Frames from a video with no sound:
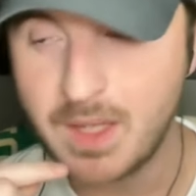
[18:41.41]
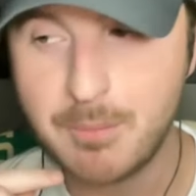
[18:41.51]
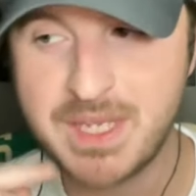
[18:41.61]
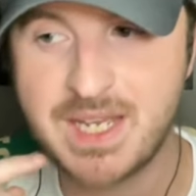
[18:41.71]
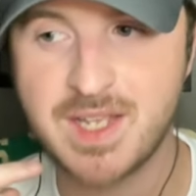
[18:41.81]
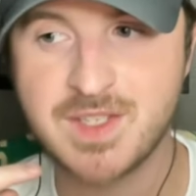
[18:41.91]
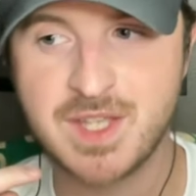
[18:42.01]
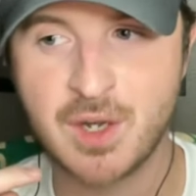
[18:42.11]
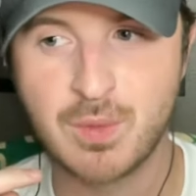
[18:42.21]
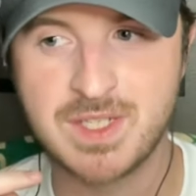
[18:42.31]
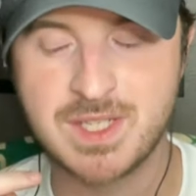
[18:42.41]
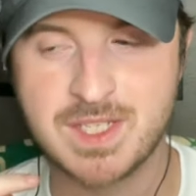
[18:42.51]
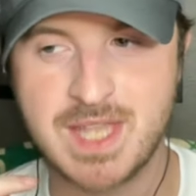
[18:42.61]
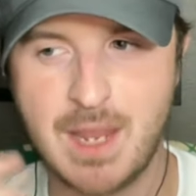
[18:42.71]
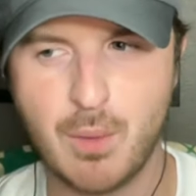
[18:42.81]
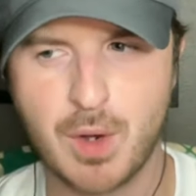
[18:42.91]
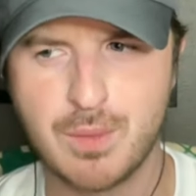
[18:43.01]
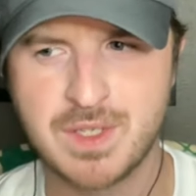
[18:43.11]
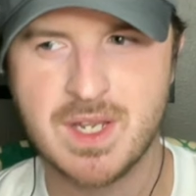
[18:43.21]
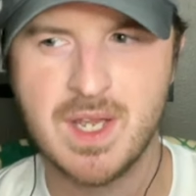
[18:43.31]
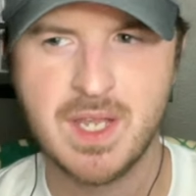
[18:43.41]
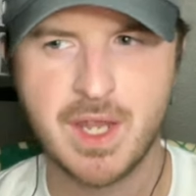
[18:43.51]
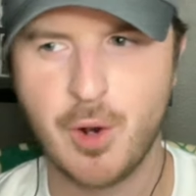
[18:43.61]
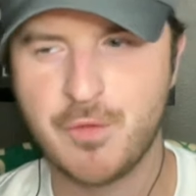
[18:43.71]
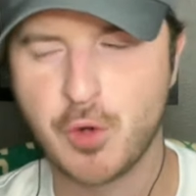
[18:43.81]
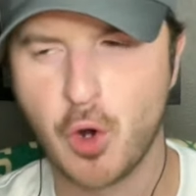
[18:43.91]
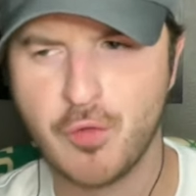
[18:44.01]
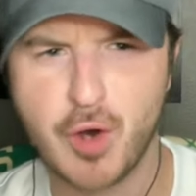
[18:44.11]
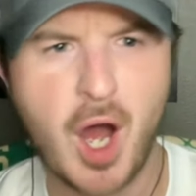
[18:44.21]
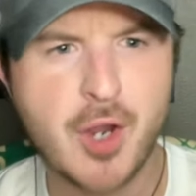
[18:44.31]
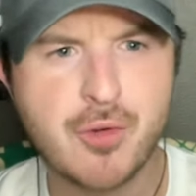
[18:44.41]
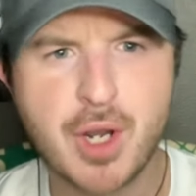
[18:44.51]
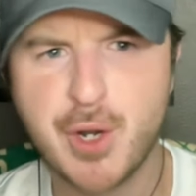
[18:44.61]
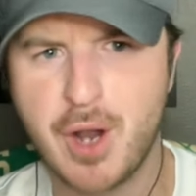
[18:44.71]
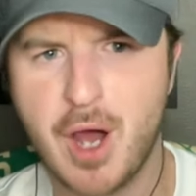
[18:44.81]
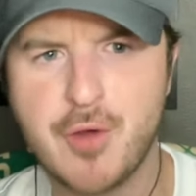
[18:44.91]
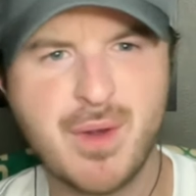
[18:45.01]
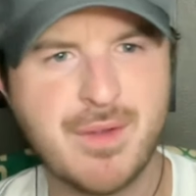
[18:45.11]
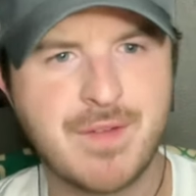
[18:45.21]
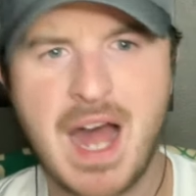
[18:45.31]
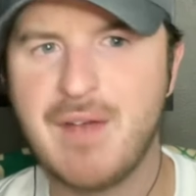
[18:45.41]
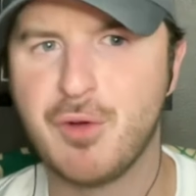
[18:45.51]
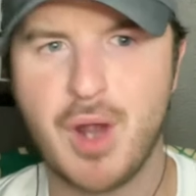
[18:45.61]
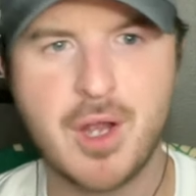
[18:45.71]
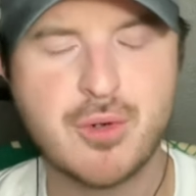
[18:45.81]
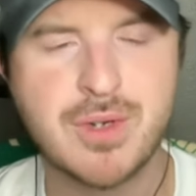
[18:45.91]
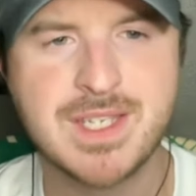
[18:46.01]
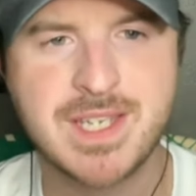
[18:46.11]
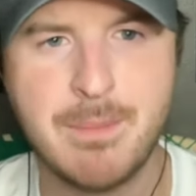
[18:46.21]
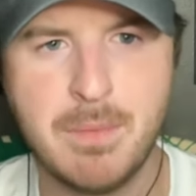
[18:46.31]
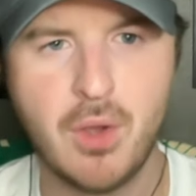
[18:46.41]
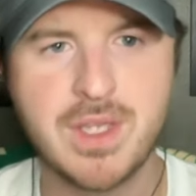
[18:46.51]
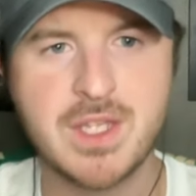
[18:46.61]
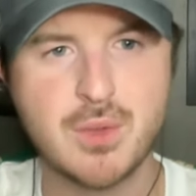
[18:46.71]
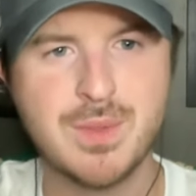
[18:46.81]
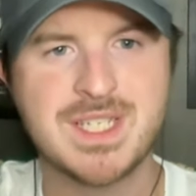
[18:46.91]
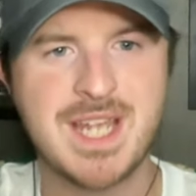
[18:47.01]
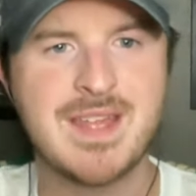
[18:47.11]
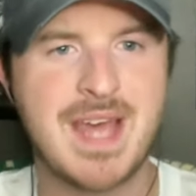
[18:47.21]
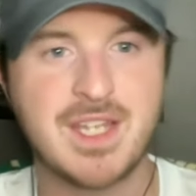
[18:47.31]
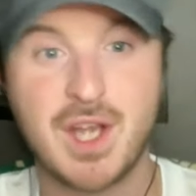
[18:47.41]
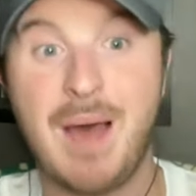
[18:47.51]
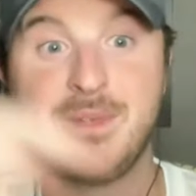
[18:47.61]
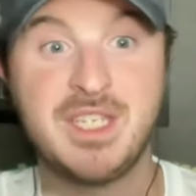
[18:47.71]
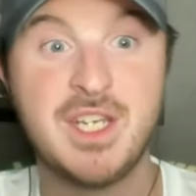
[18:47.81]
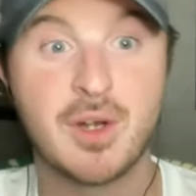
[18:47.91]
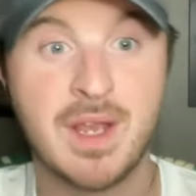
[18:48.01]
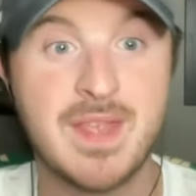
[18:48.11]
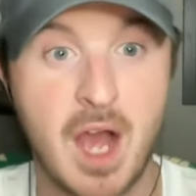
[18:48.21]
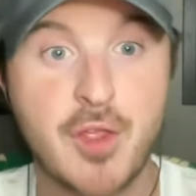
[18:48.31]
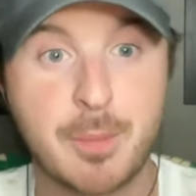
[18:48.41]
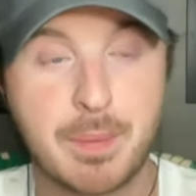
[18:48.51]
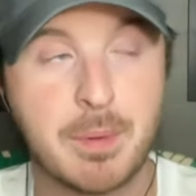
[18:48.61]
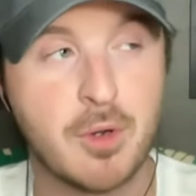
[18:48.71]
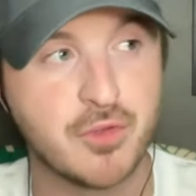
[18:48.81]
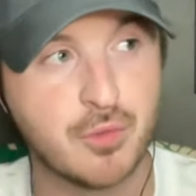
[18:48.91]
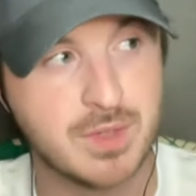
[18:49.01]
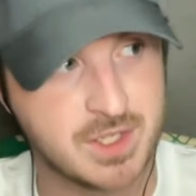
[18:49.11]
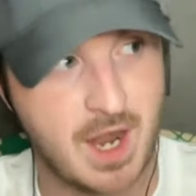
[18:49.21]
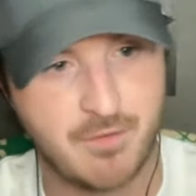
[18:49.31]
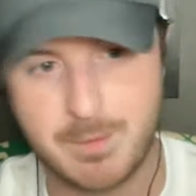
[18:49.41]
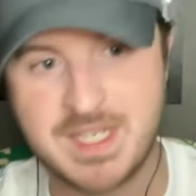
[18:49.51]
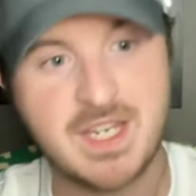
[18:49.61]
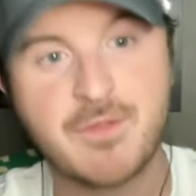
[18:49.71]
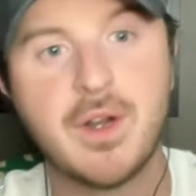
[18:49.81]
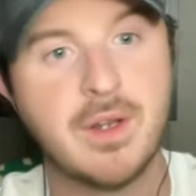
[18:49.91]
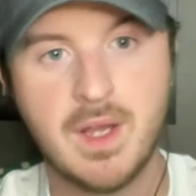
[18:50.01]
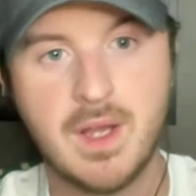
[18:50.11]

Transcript: Because there was this thing where it was, you know, if you're over 100 or 105 or 110 million, you would stay in that top tier. In the other proposal we saw from a different